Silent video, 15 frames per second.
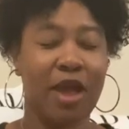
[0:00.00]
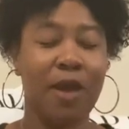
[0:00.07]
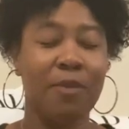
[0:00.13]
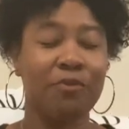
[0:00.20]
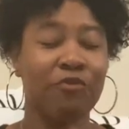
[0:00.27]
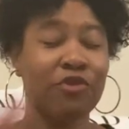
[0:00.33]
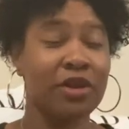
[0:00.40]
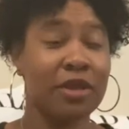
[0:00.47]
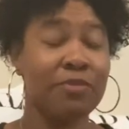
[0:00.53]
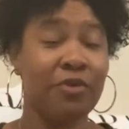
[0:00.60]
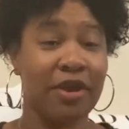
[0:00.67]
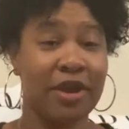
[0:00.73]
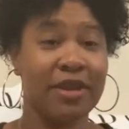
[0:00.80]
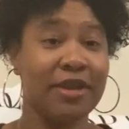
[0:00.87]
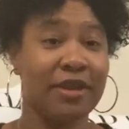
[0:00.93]
I'm really
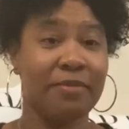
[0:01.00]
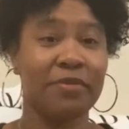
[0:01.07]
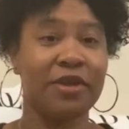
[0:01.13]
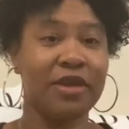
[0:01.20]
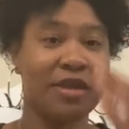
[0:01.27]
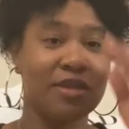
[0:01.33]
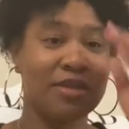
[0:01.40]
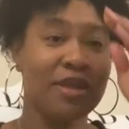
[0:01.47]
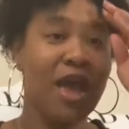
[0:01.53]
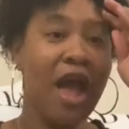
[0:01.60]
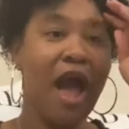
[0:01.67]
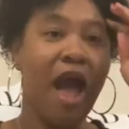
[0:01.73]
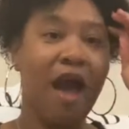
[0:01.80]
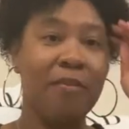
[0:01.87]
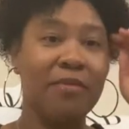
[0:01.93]
breaking it, because
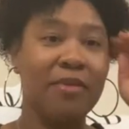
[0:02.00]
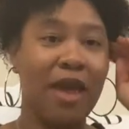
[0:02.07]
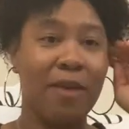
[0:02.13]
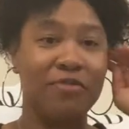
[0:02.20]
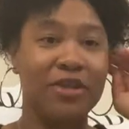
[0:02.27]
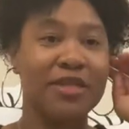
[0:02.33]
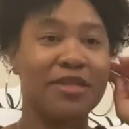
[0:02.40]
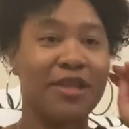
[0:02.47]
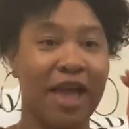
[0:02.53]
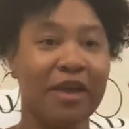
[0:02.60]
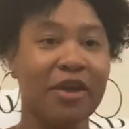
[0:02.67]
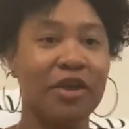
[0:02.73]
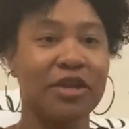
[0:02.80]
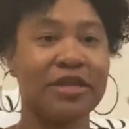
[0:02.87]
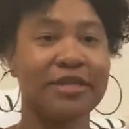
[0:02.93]
I'm just not
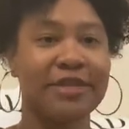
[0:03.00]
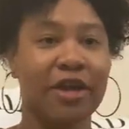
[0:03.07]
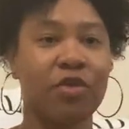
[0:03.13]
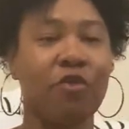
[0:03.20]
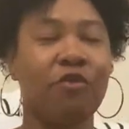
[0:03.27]
going to settle